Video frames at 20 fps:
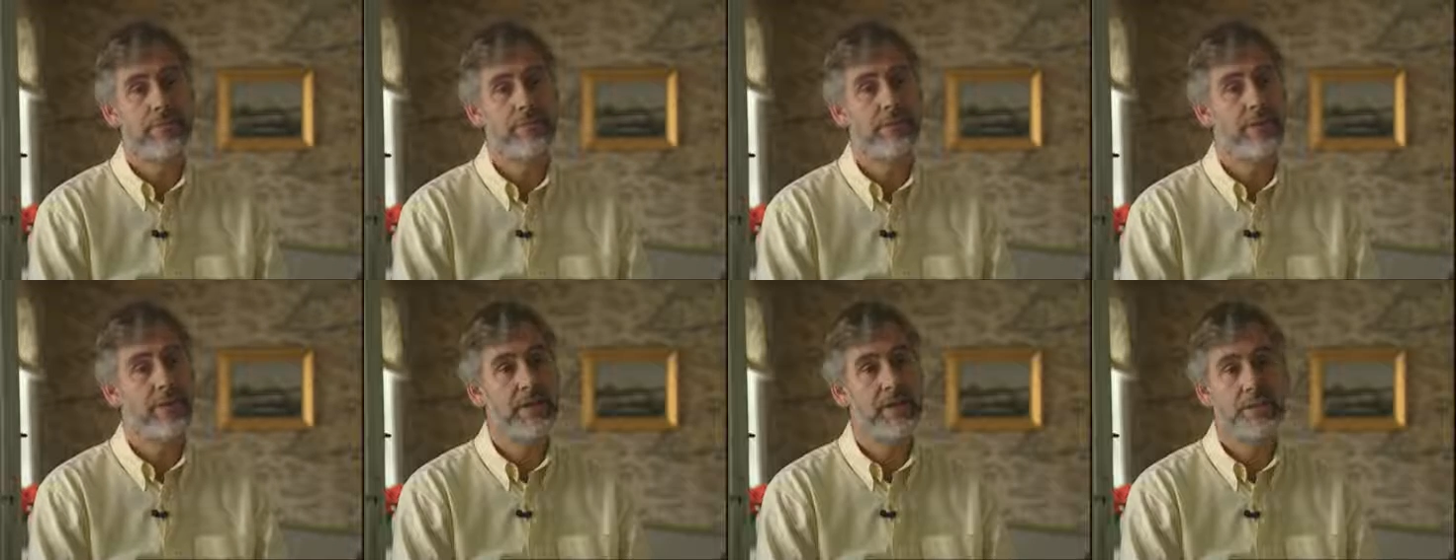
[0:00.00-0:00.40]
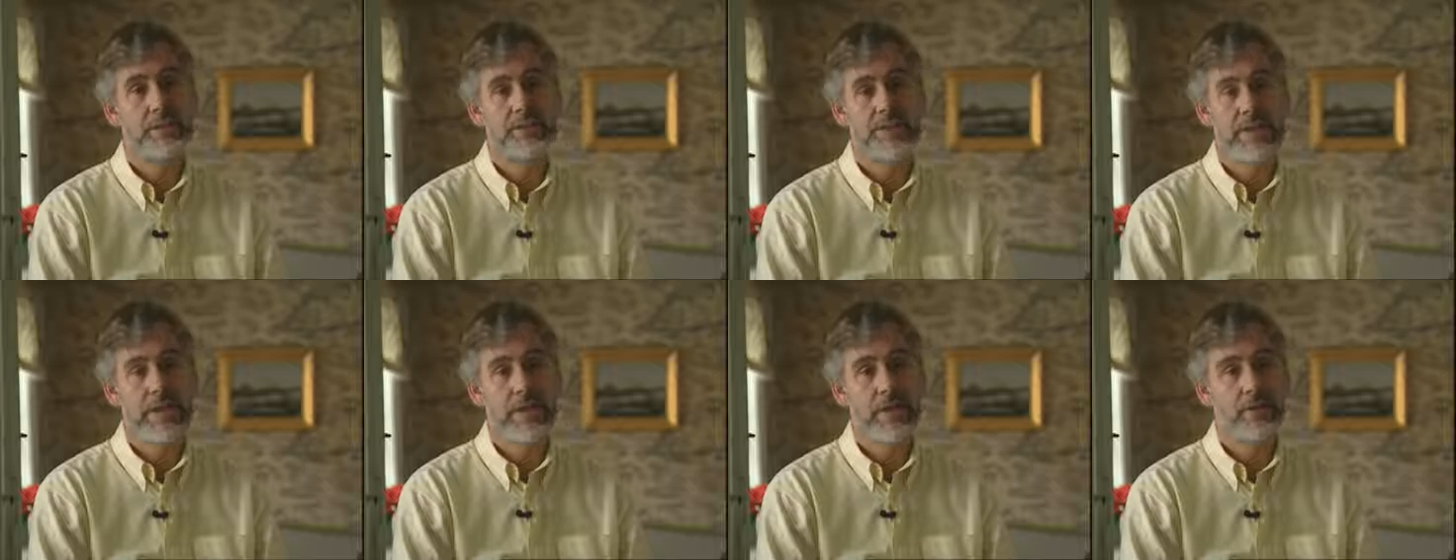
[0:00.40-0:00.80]
seeing them
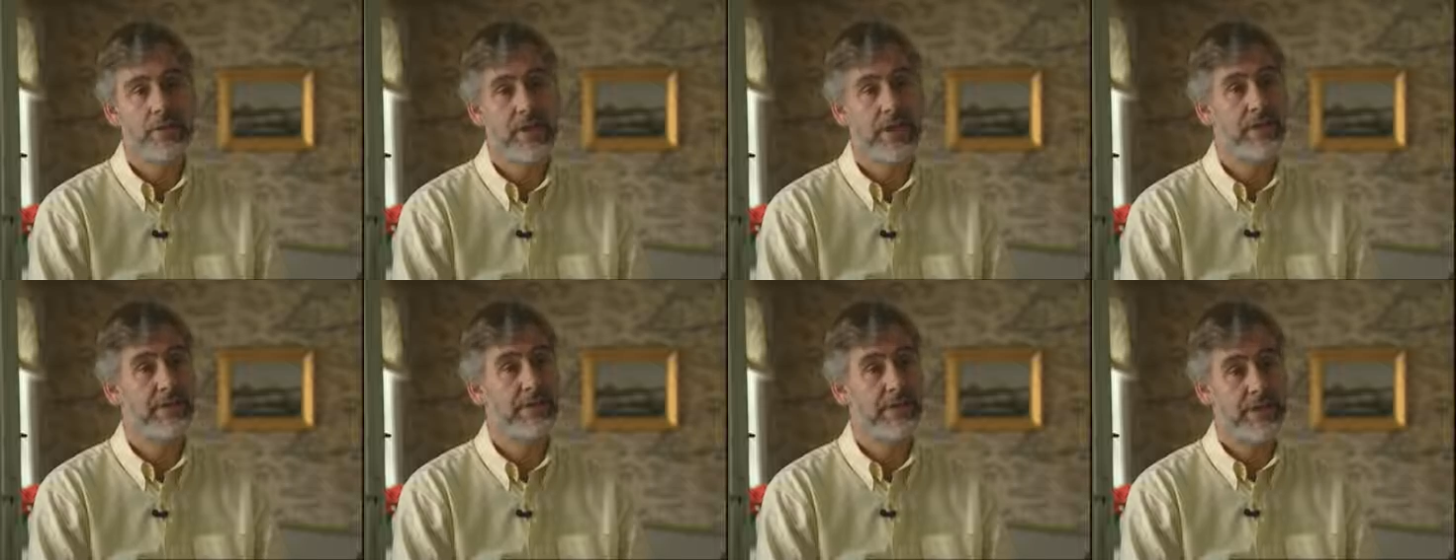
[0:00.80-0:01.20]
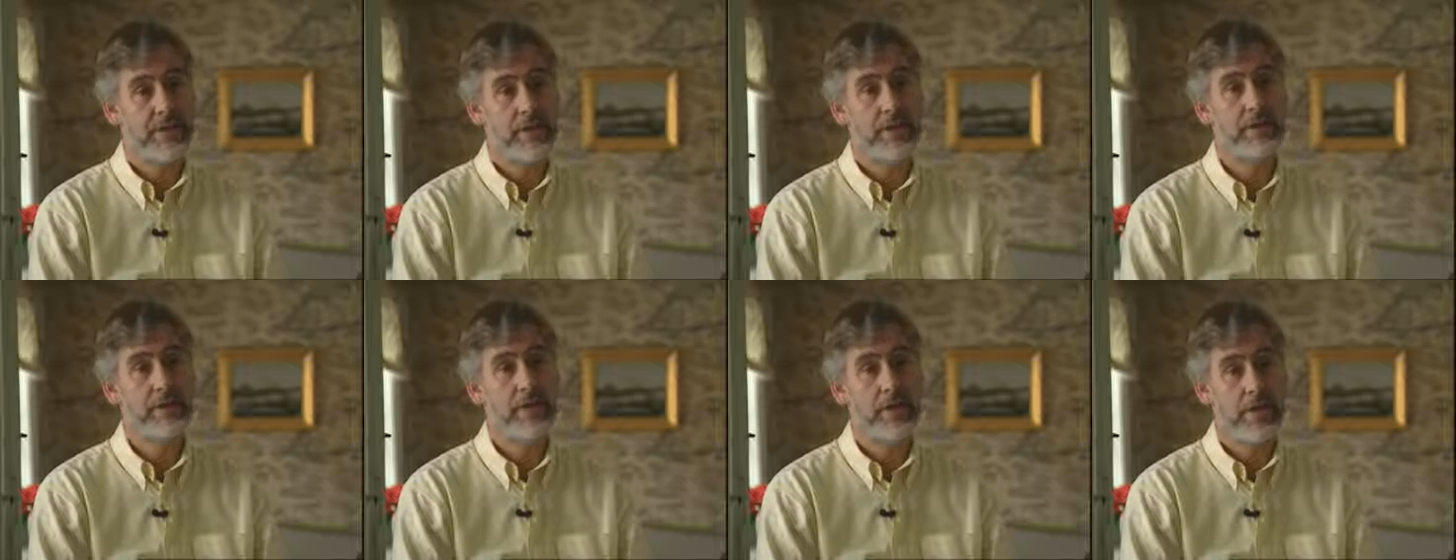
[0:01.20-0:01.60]
stay a while,
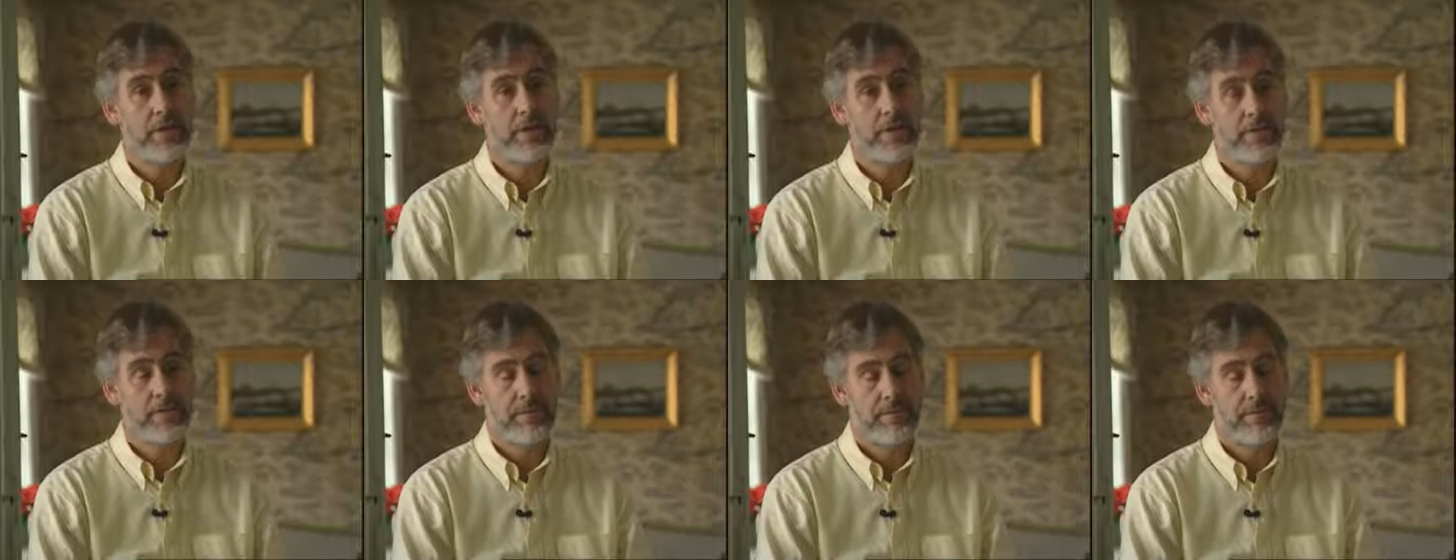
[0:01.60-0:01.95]
seeing them go.